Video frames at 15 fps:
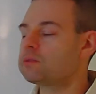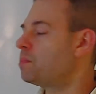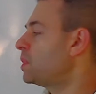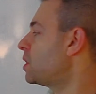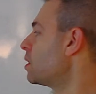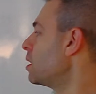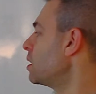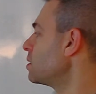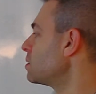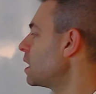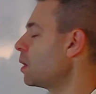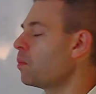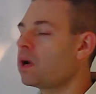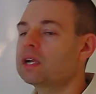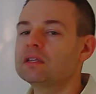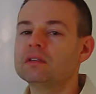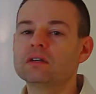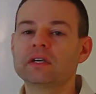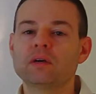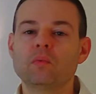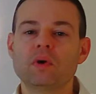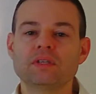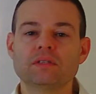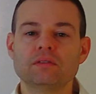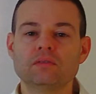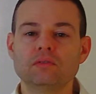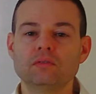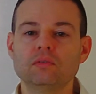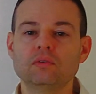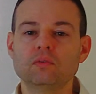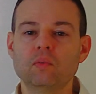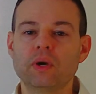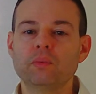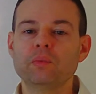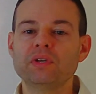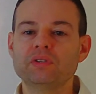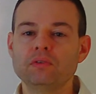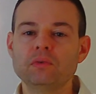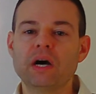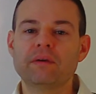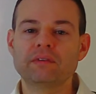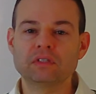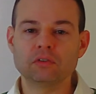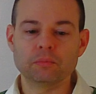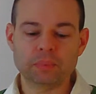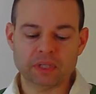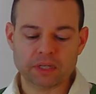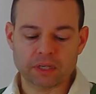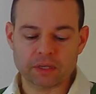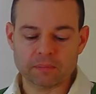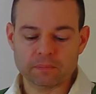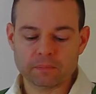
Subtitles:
because I want to look at what to do when we do have a duplicate.